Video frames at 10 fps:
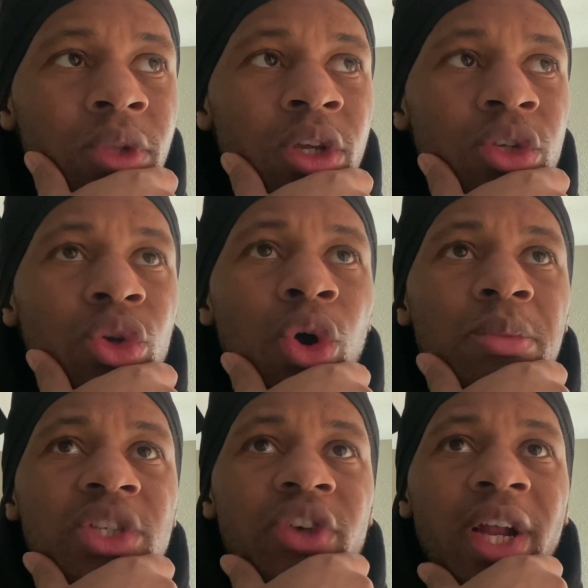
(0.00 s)
you're going to
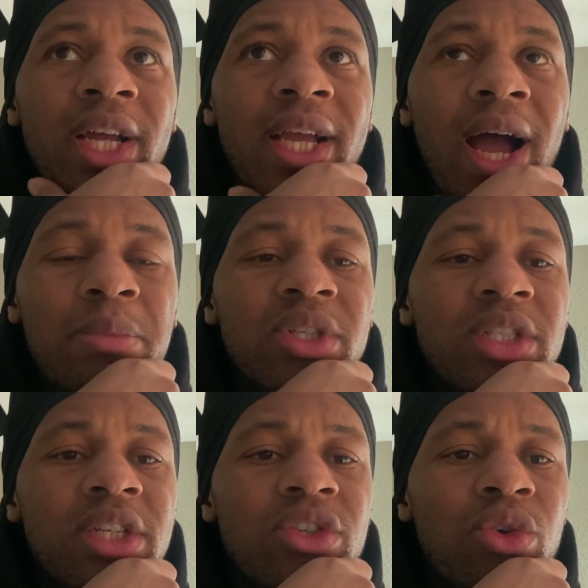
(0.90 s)
be trying to
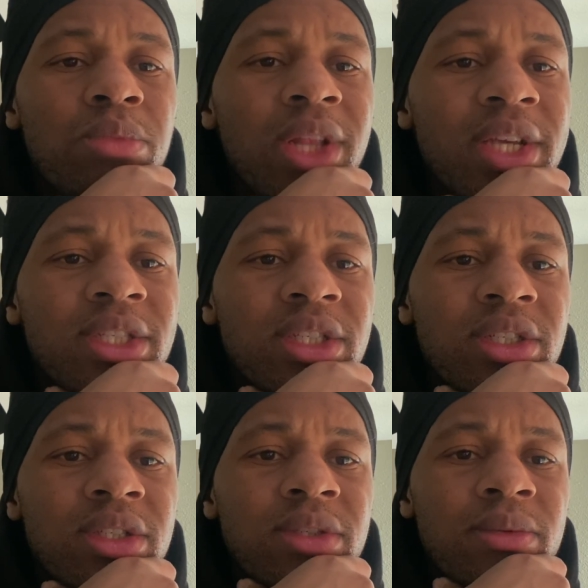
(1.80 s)
compensate your
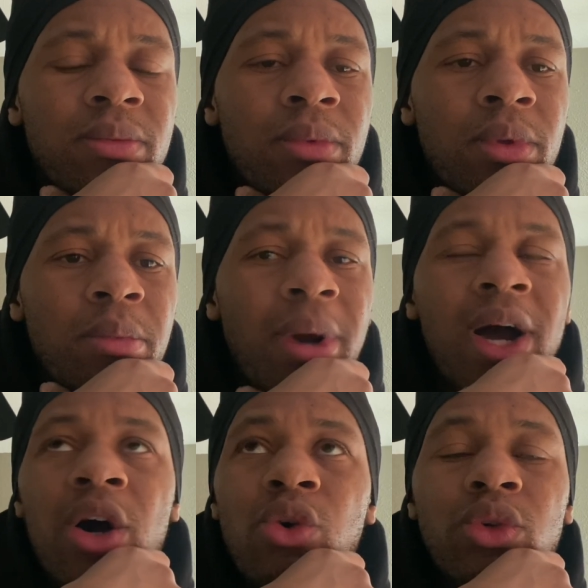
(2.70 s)
blessings by
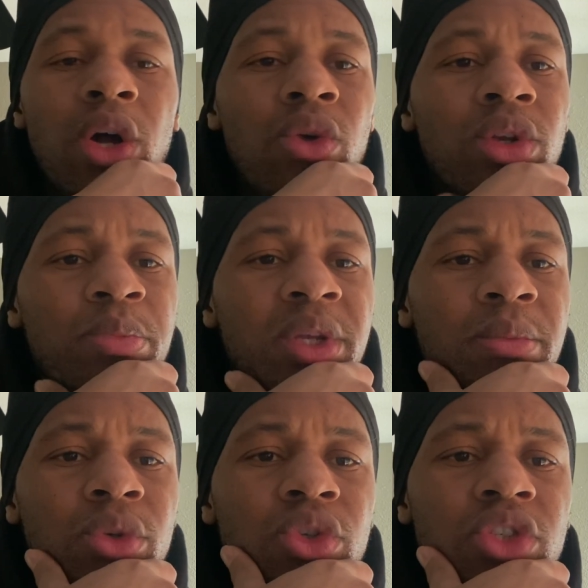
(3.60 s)
holding on to
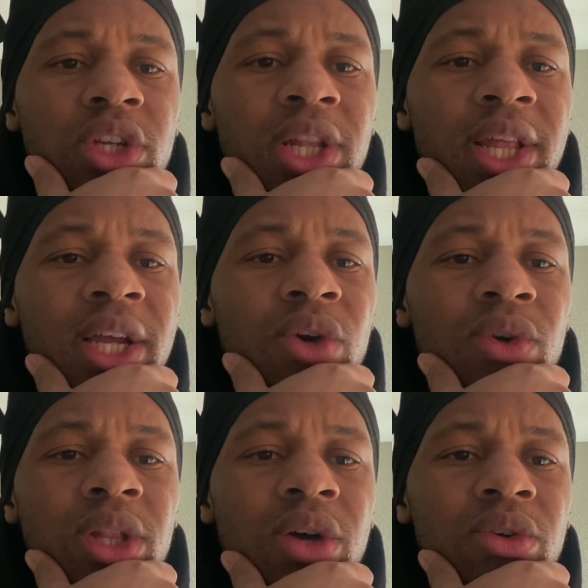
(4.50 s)
people you should have let go a
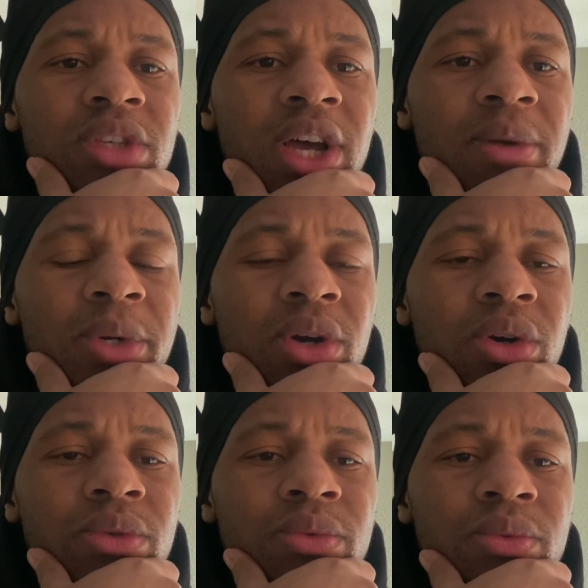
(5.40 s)
long time ago.